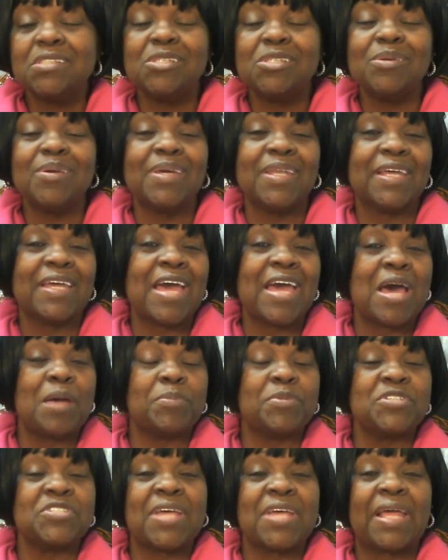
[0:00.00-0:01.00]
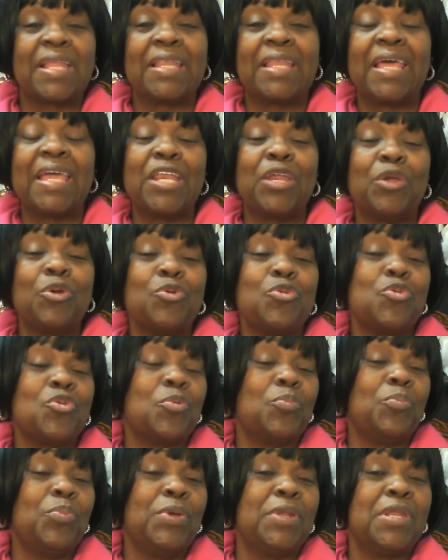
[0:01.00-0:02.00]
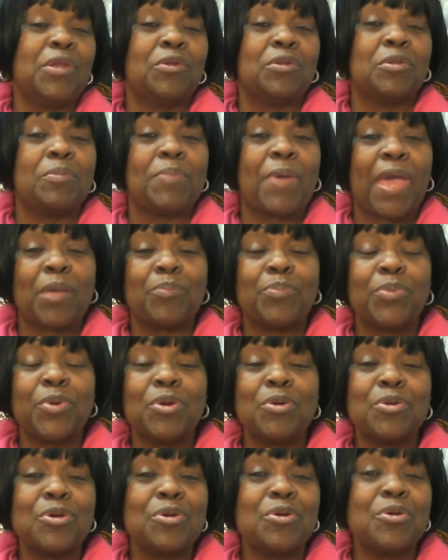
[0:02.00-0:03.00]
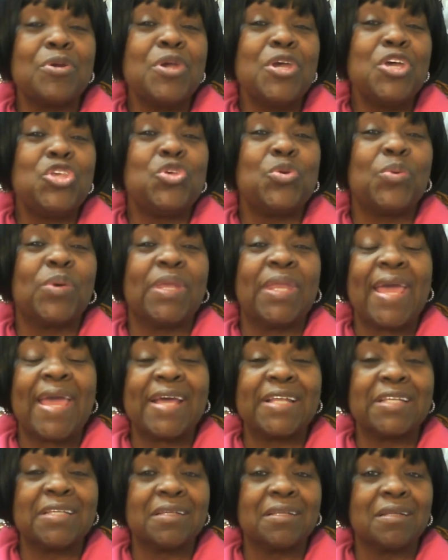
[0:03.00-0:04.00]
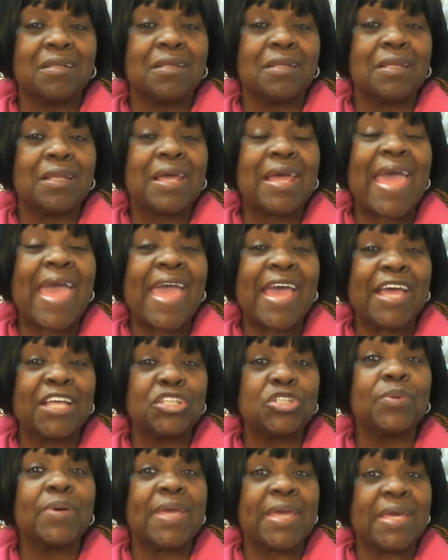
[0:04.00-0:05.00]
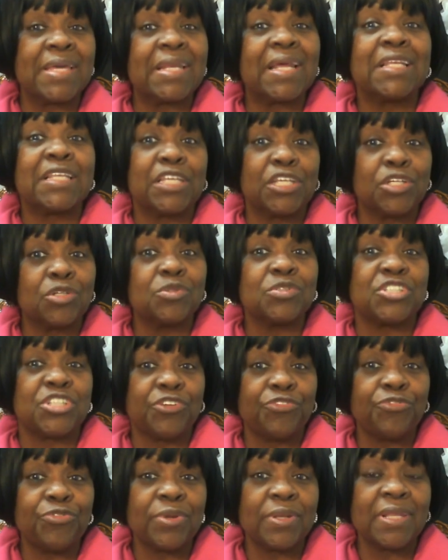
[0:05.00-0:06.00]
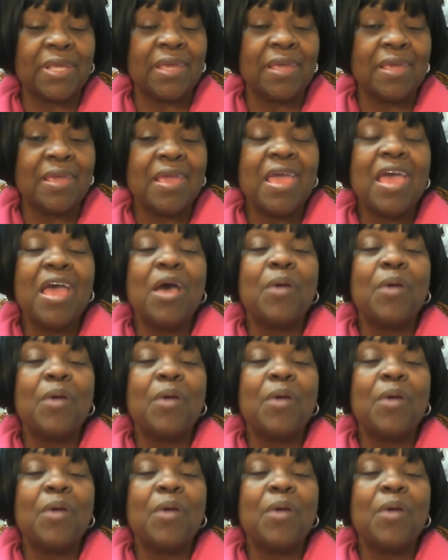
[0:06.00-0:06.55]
You can accomplish that later. You can put it on the back burner. You can handle it a little differently.